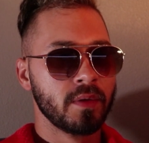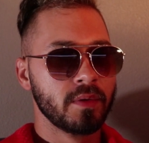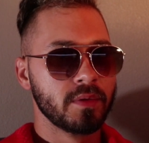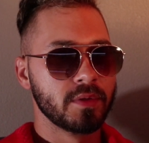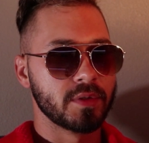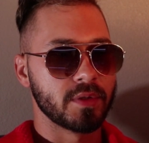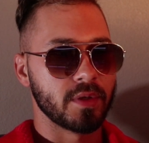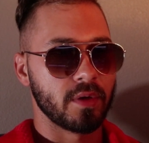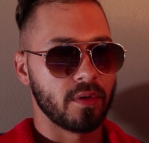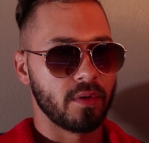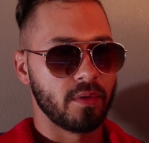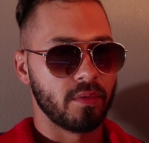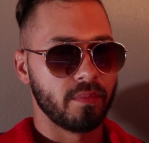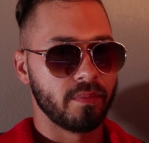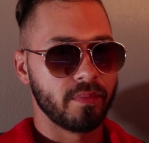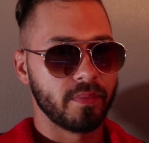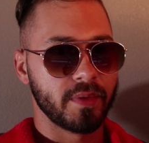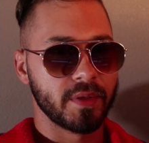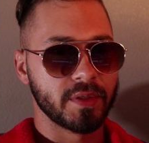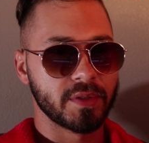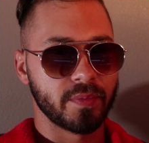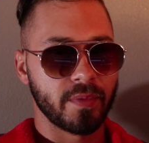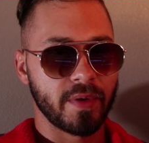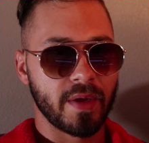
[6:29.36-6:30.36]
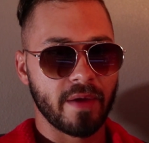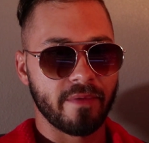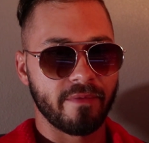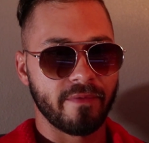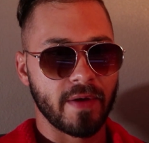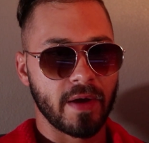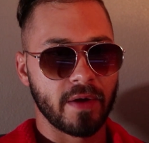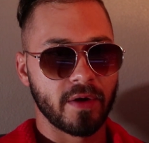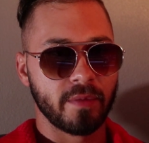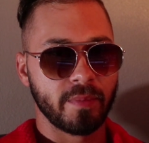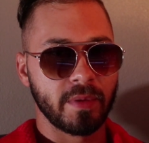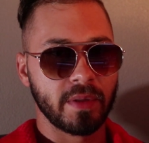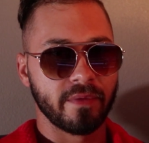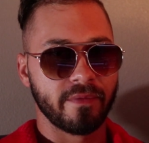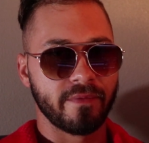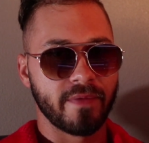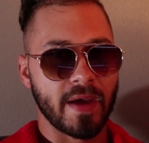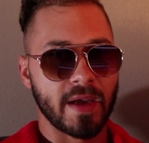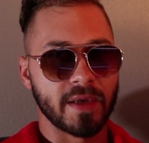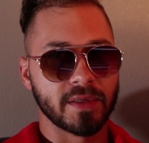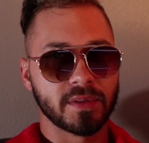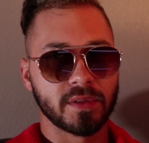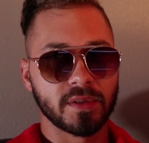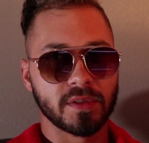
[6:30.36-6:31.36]
So this way I found to be the
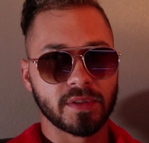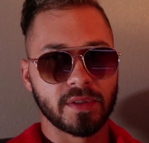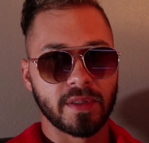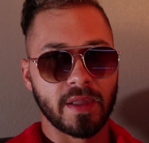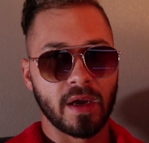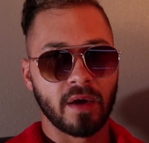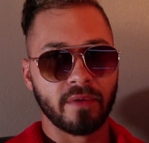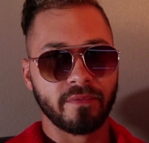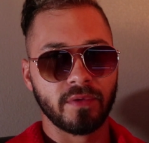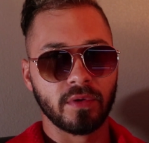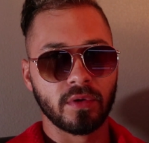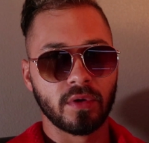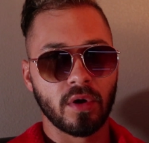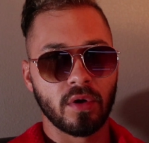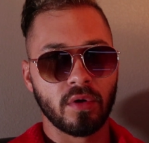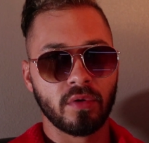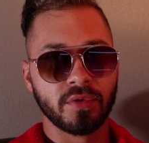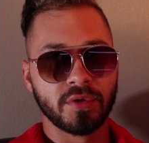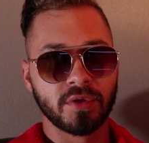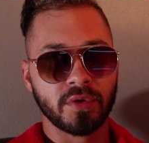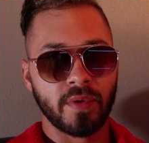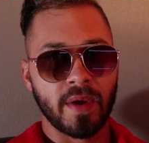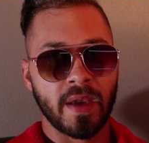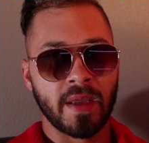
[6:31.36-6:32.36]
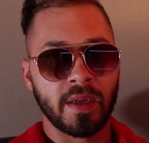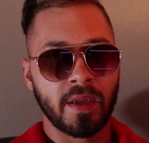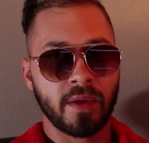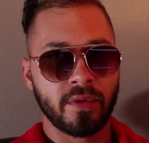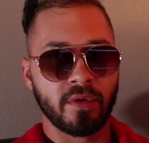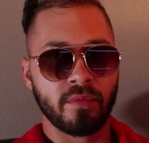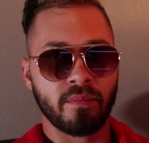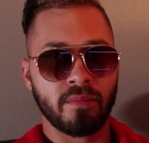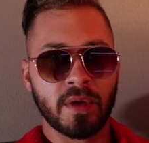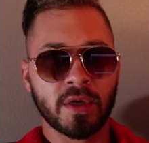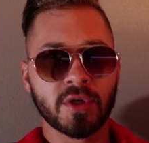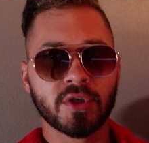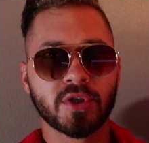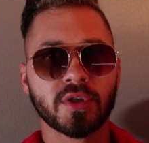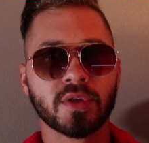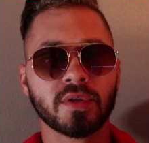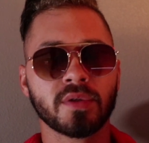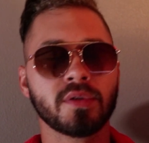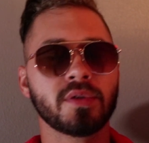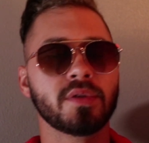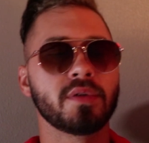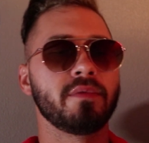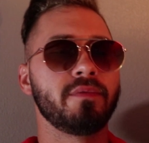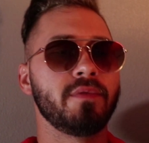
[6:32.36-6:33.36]
fastest. Now if you go do any other
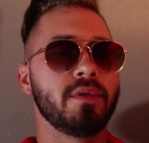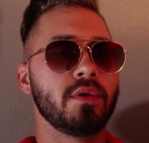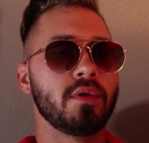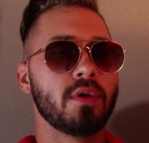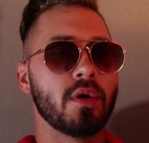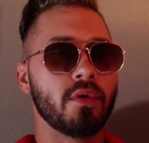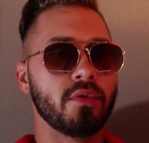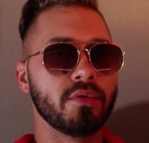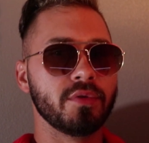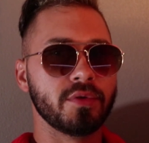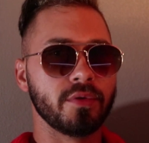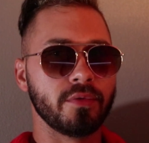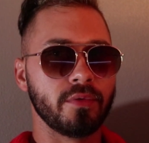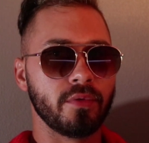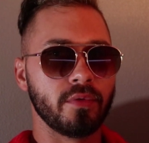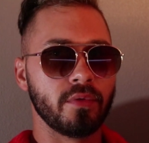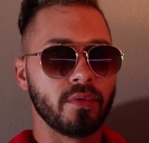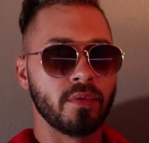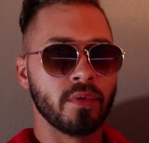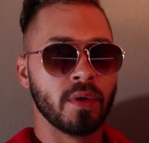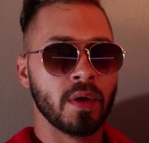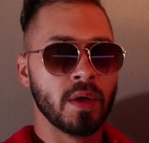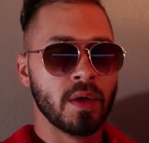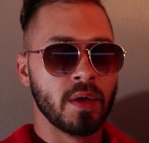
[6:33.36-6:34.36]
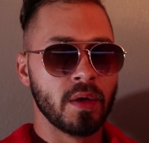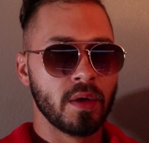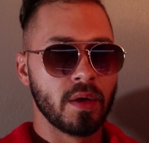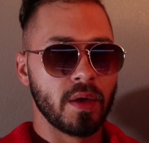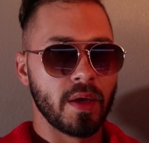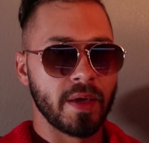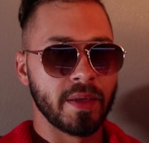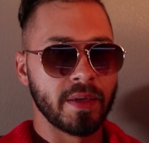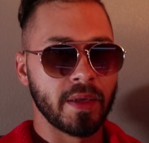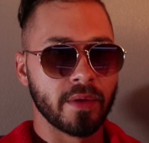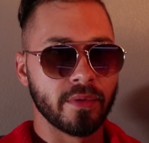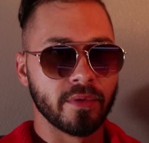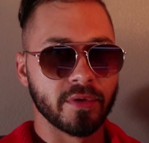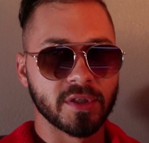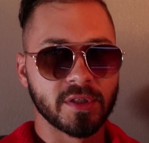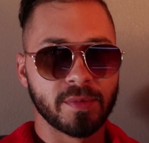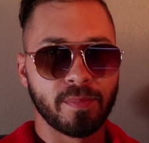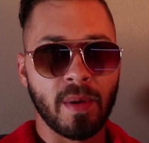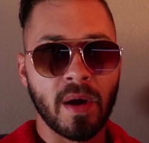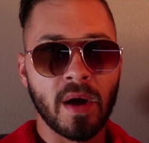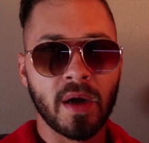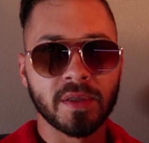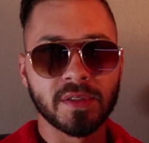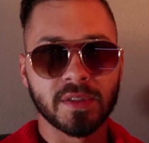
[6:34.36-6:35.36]
missions, if you go do any other
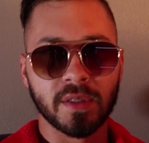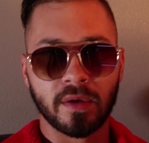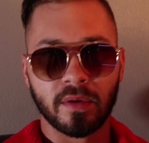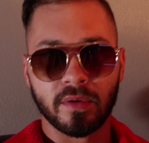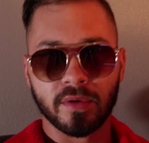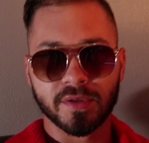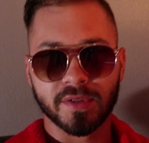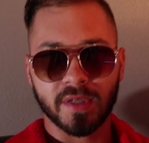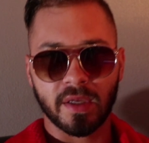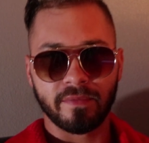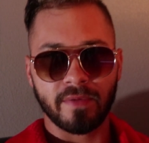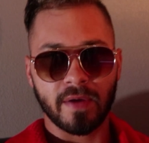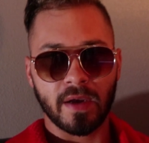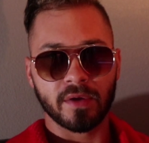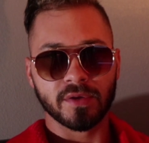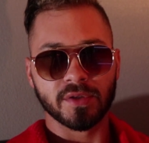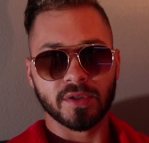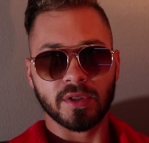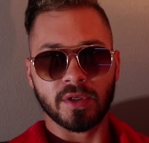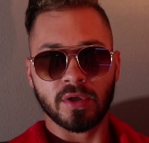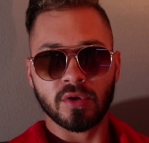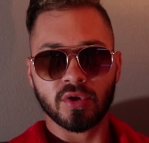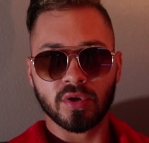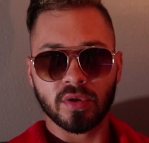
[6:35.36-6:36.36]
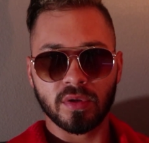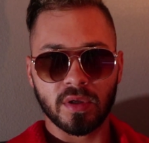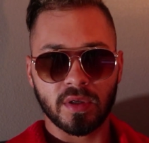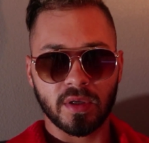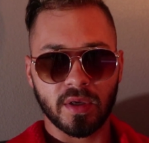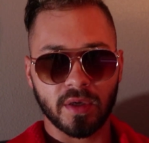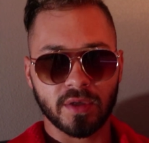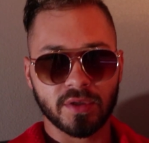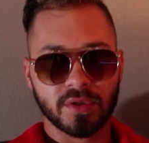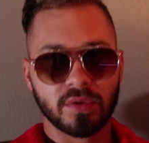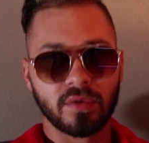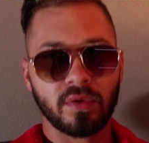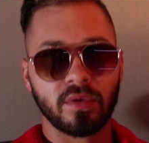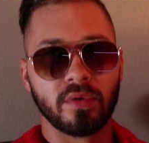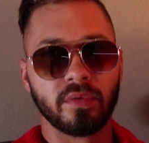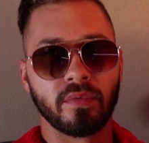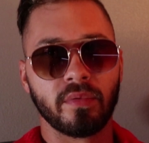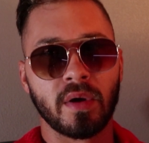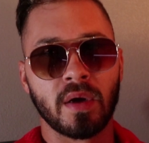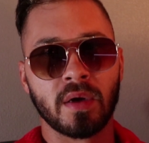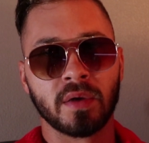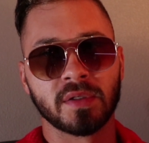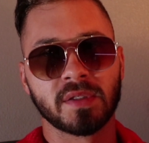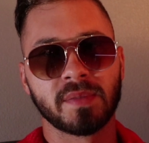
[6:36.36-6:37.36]
spots, any other safe house, it usually kicks you to the
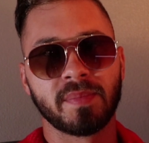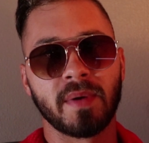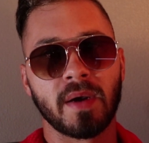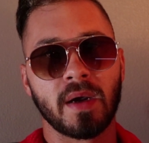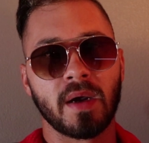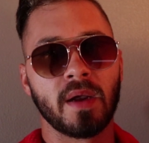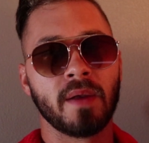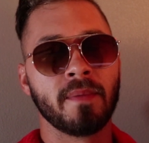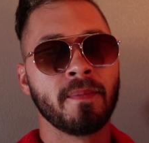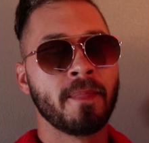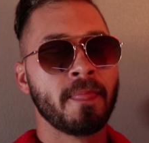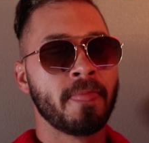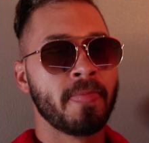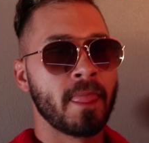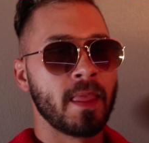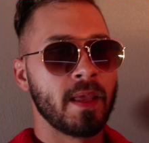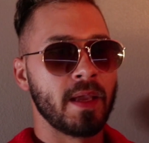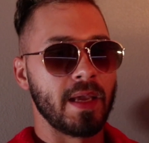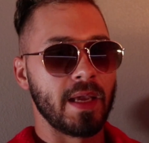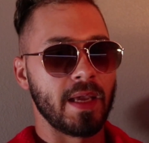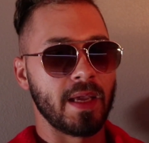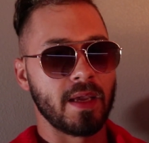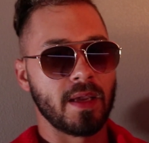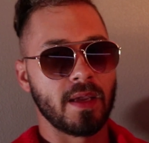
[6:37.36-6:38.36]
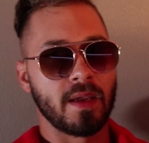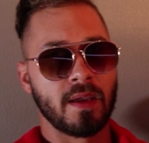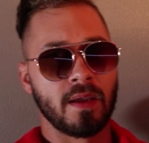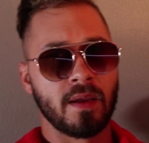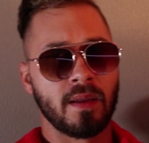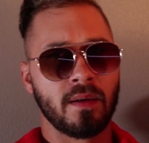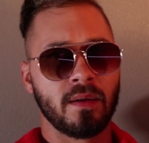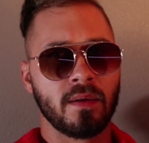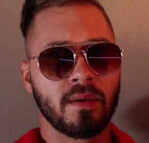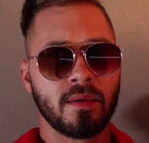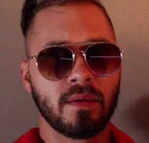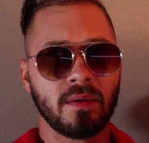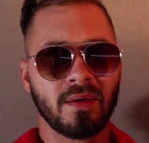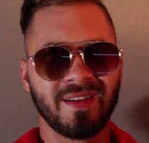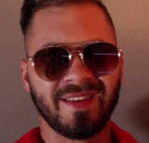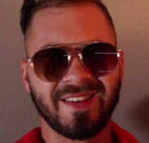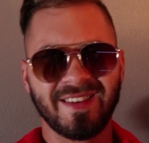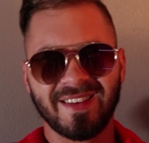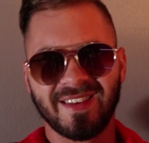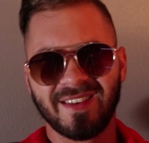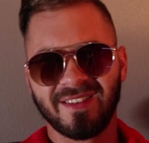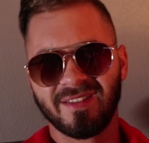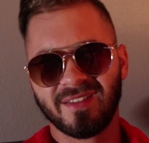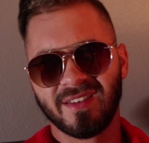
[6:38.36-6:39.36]
wrong spot, and
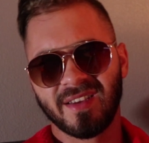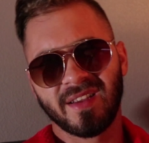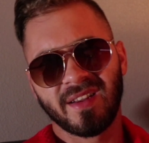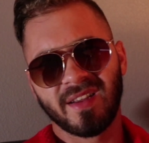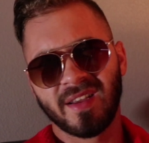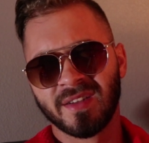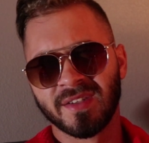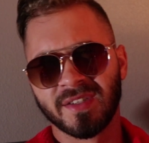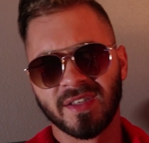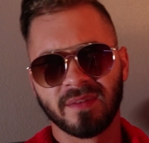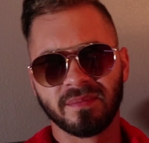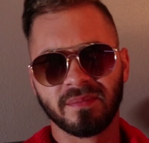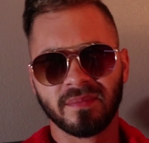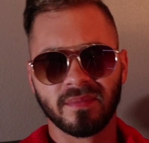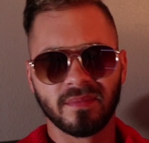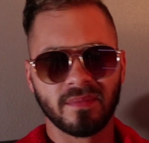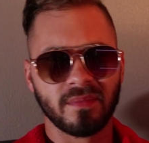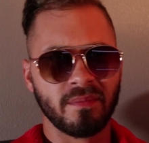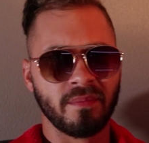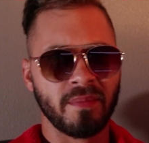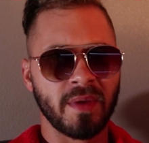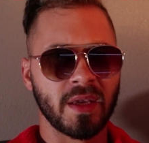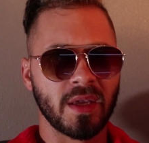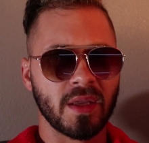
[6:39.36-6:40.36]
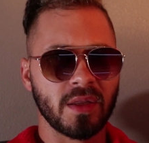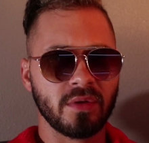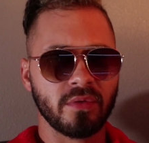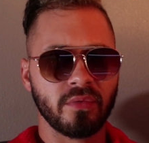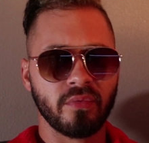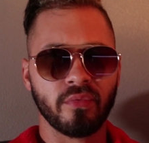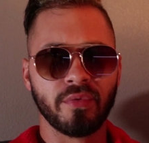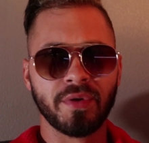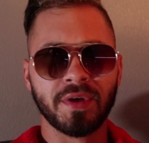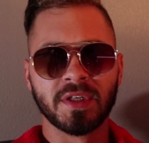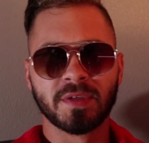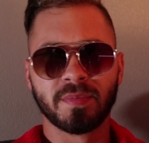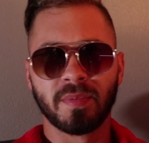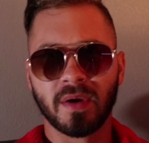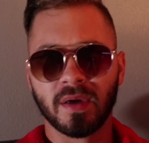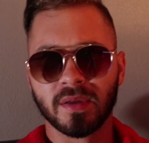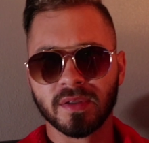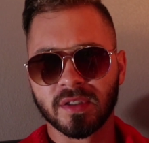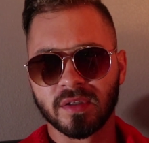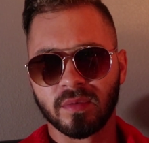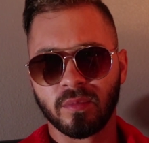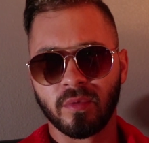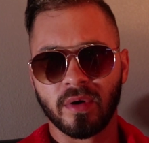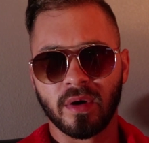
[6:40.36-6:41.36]
it ends up making you
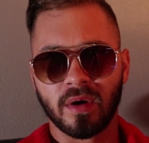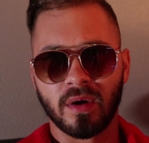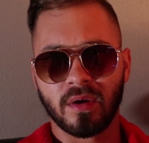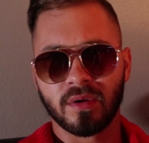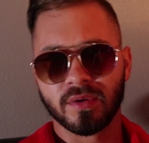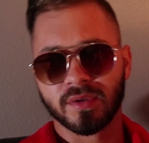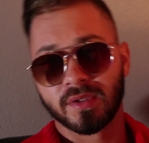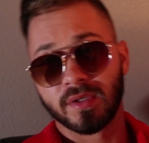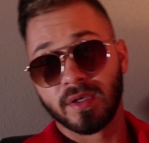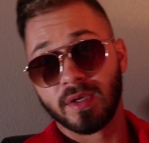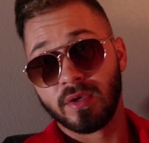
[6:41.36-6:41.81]
respawn somewhere else.